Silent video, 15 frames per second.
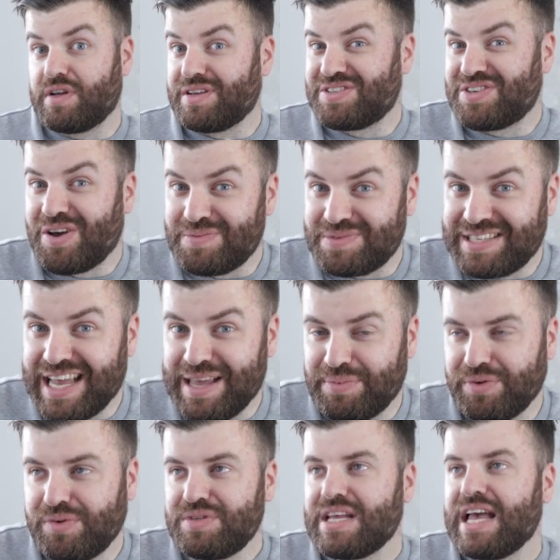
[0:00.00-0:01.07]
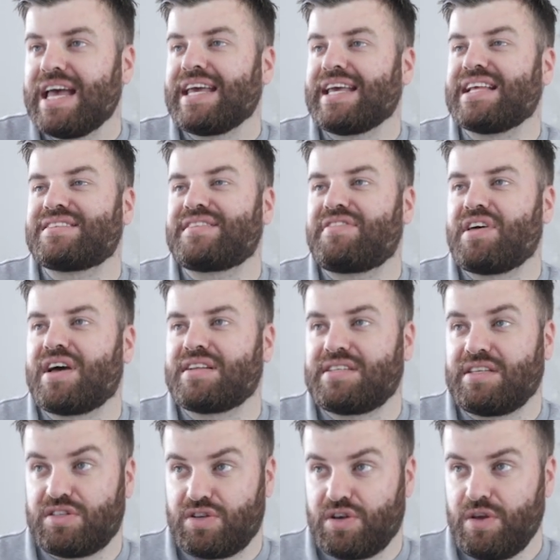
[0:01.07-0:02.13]
if you know your times tables, is
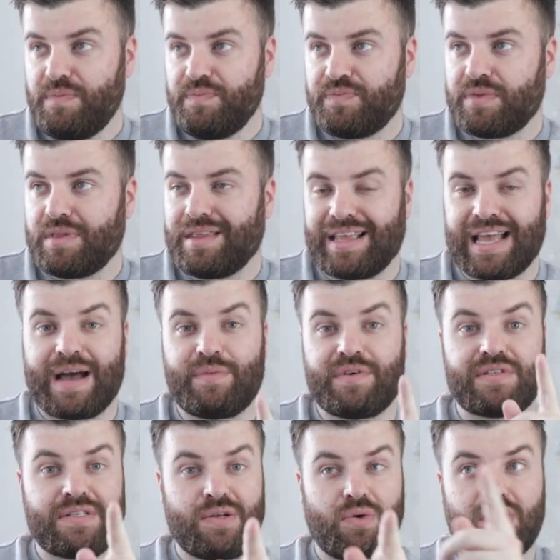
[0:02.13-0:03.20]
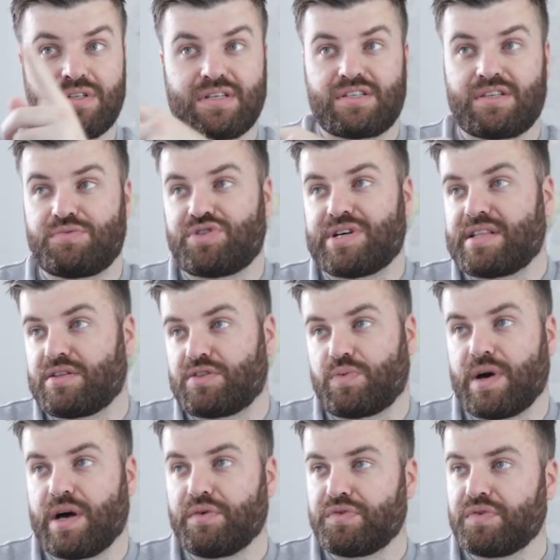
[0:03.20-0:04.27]
32. And we've still got to subtract the
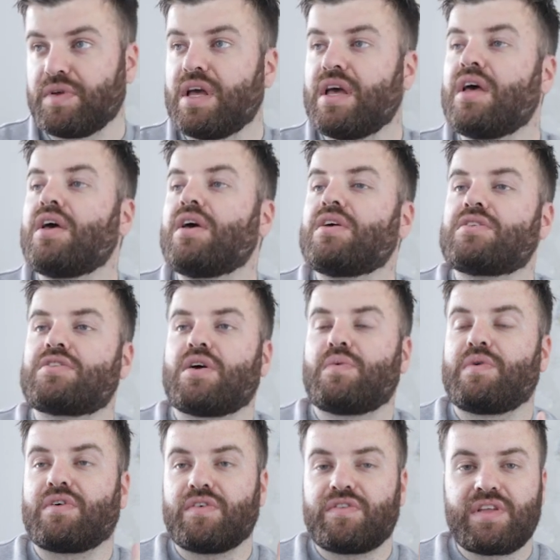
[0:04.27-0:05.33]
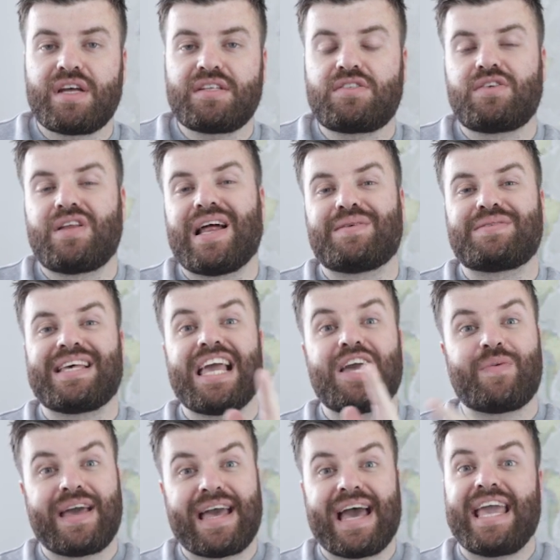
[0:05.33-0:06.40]
12. So we've got 32 now.
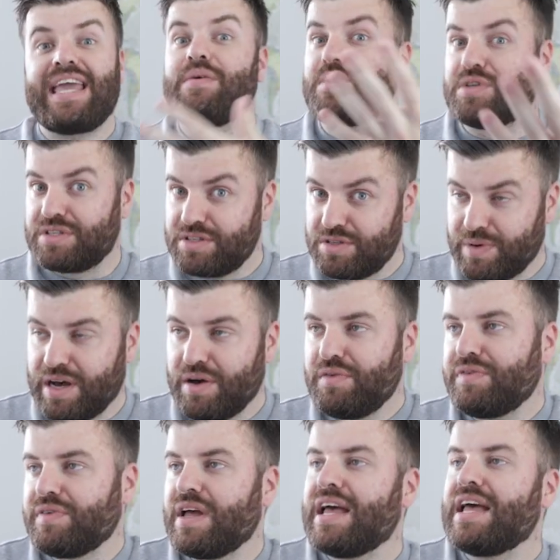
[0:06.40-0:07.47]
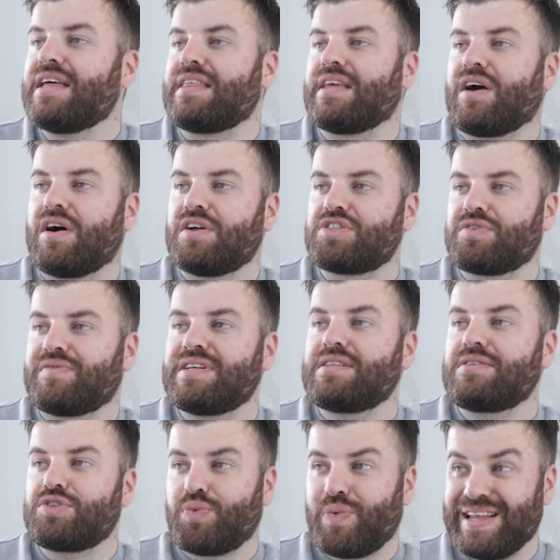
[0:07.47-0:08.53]
Take away A, which is 12. The answer
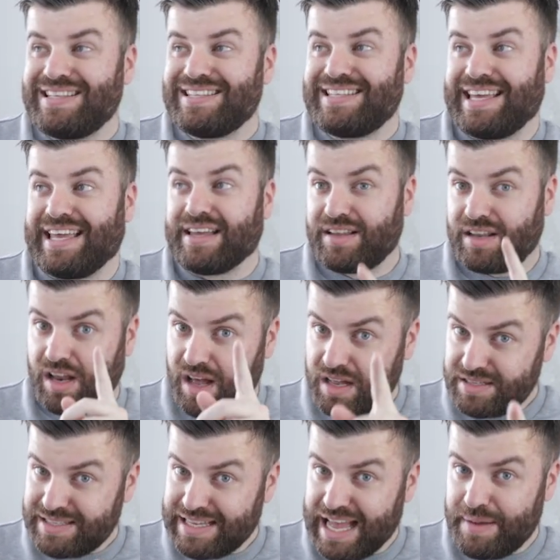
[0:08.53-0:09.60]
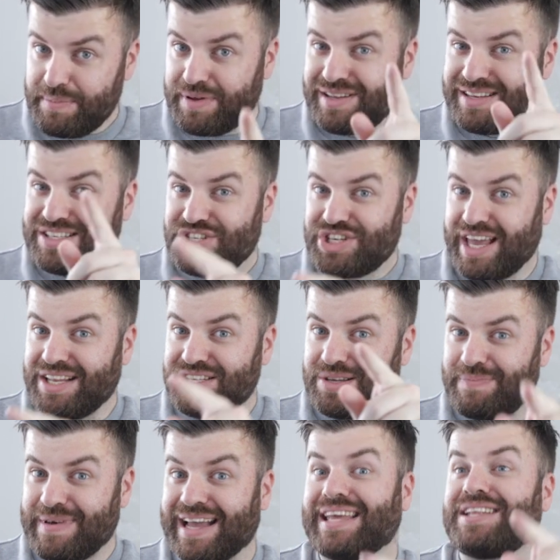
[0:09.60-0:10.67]
is 20. Last step, change
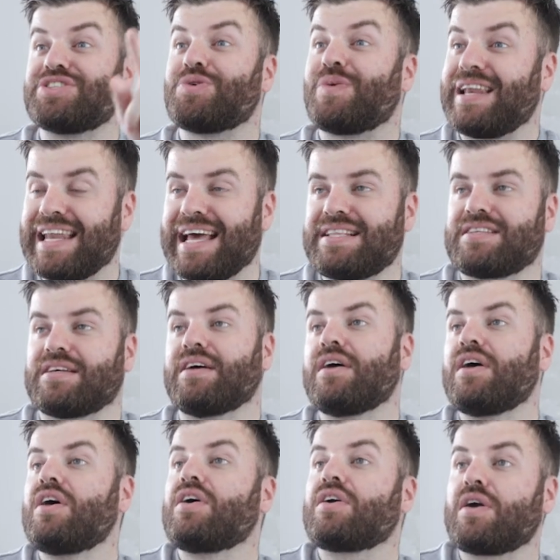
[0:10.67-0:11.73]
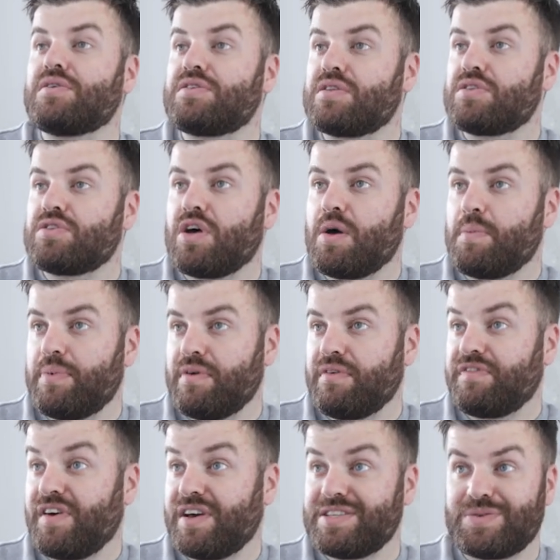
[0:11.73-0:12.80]
it back into a letter. Go to the
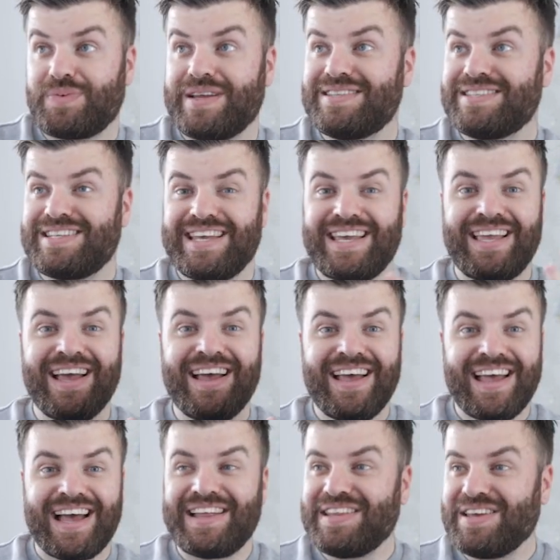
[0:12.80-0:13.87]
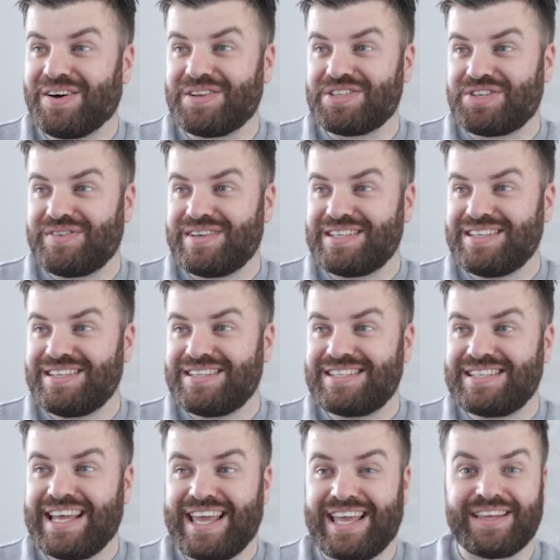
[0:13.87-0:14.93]
top, find 20, and the answer is
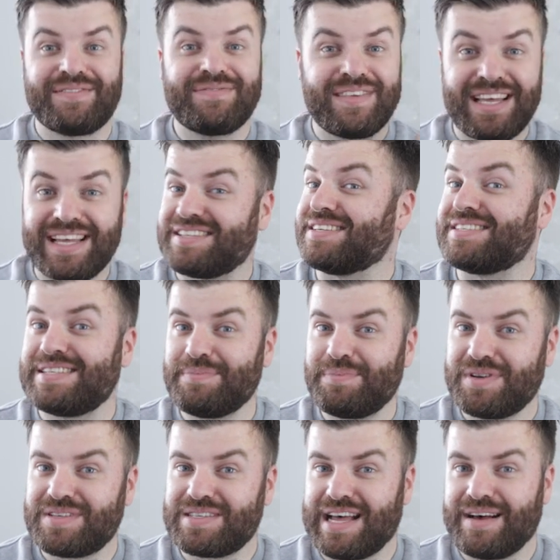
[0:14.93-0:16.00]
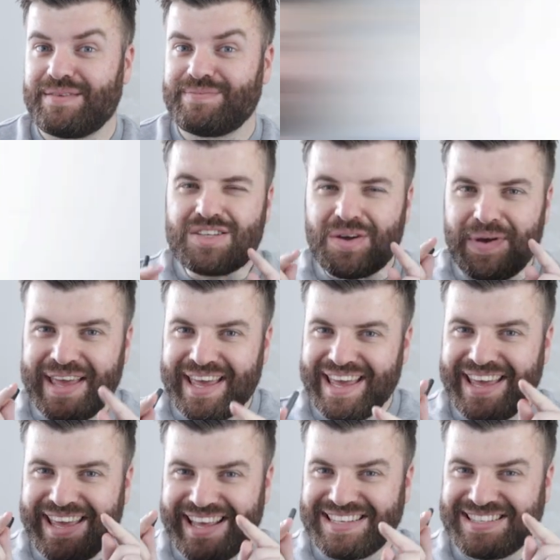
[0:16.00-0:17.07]
C. It's as simple as that. So
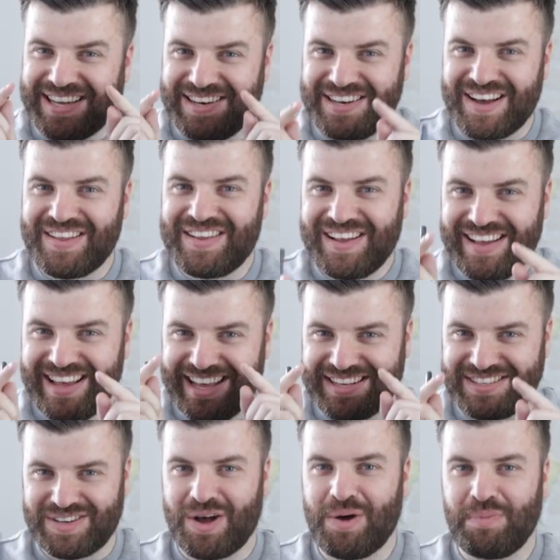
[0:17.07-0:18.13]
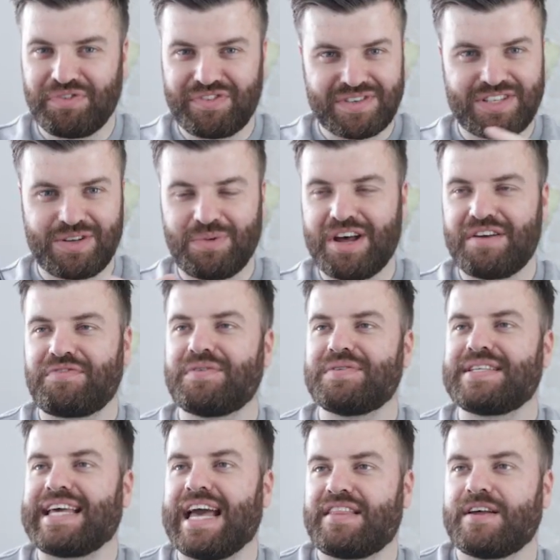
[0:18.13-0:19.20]
here is another example for us to work
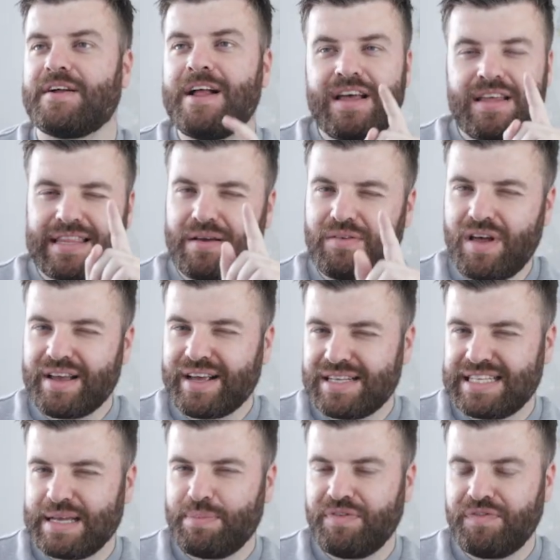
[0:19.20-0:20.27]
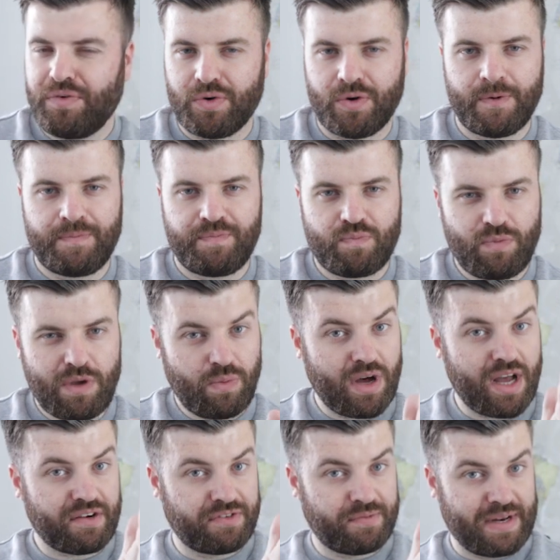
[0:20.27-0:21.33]
through together. Now, like I said before, we
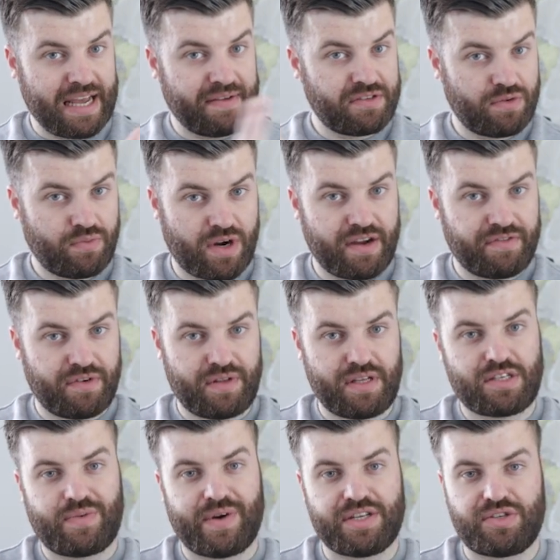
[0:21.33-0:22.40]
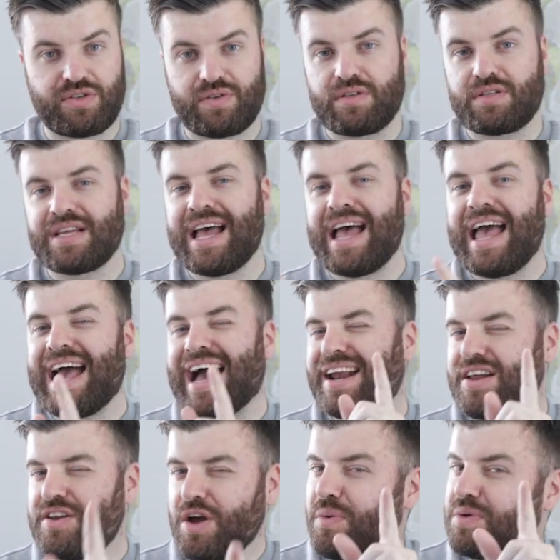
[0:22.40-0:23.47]
work from left to right through these questions.
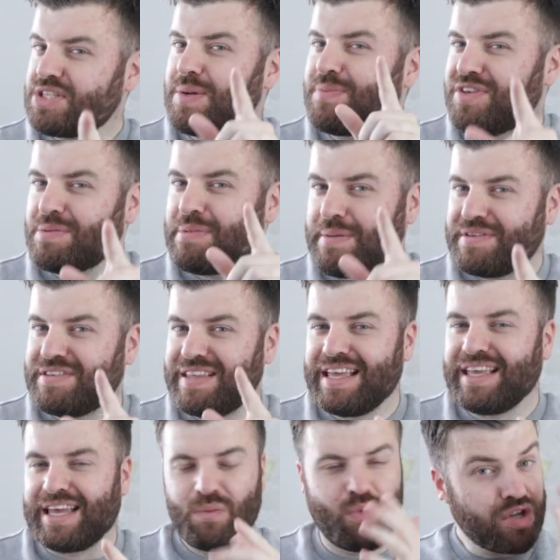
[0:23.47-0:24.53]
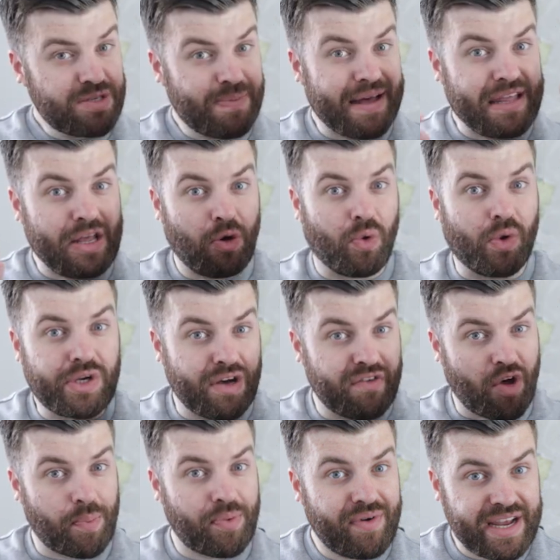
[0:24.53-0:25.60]
And I know what some of you might be thinking. What about the order
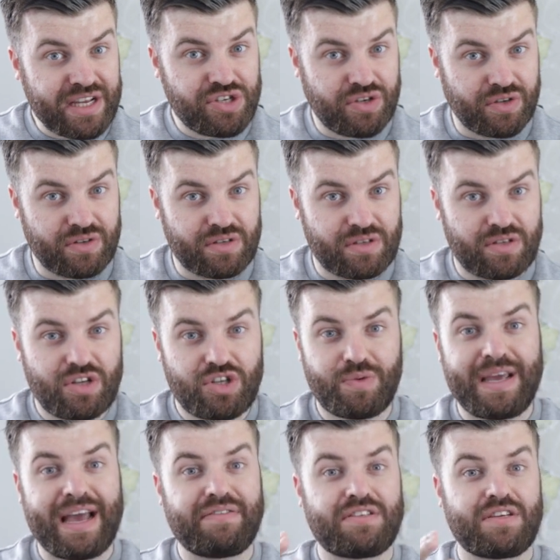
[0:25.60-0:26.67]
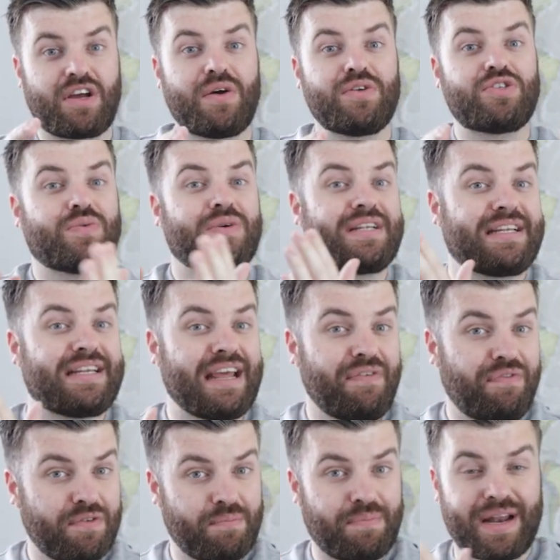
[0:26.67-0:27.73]
of operations? Do we have to go to a
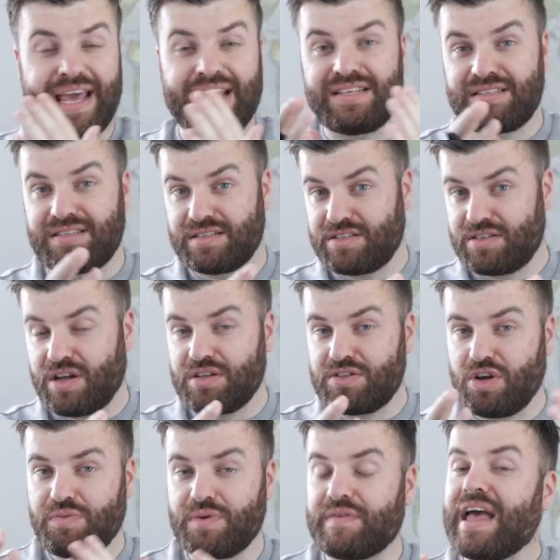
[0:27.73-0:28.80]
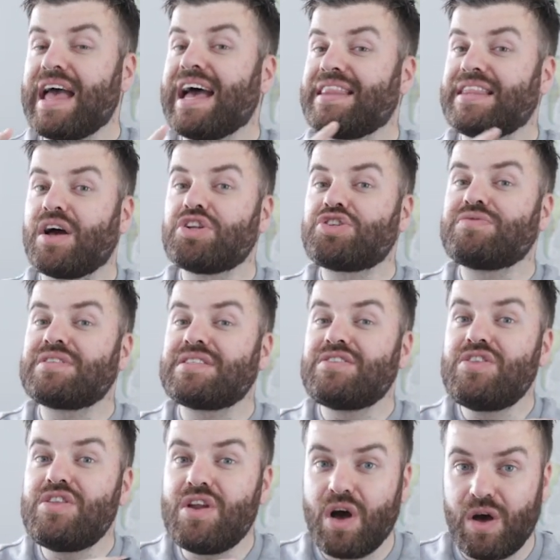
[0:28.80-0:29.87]
different place to start off with? And the answer is
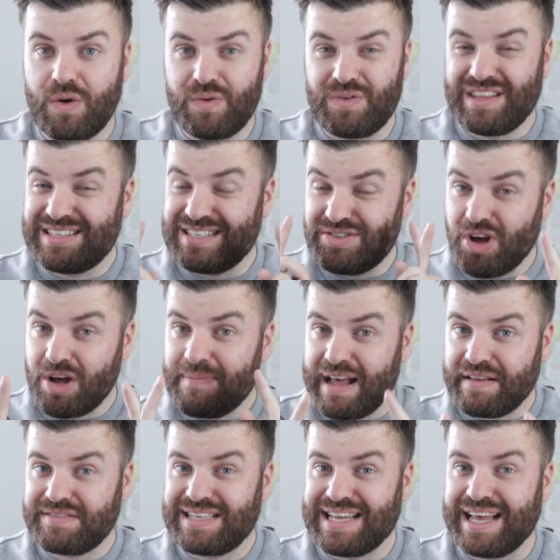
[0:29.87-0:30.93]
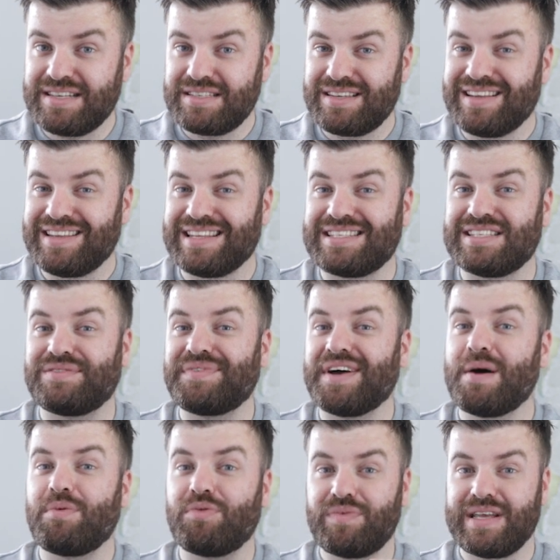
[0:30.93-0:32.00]
no. This is not a maths test. This is
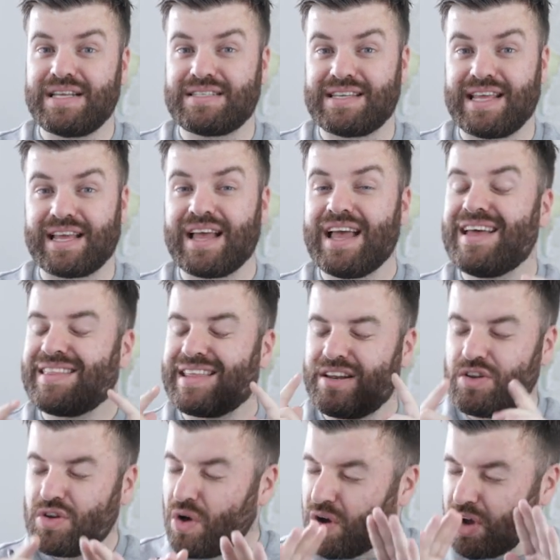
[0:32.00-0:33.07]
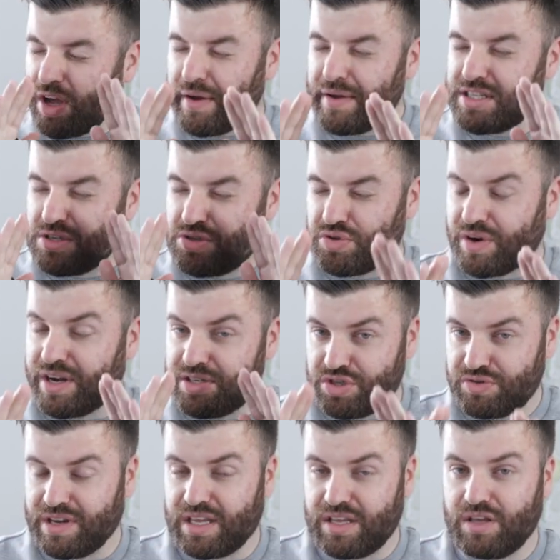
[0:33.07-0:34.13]
verbal reasoning. They're not going to try
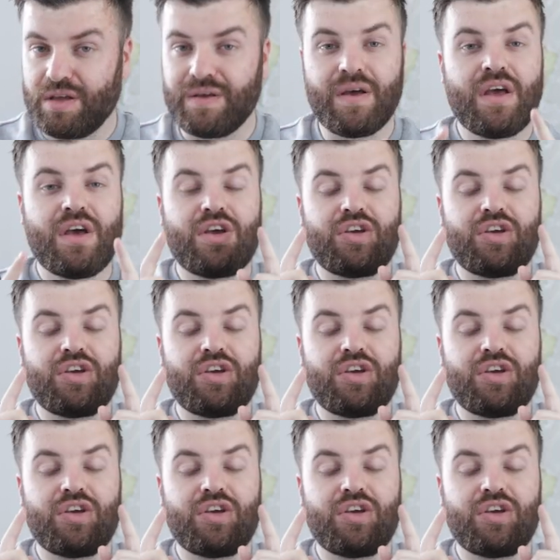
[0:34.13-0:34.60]
and trick you.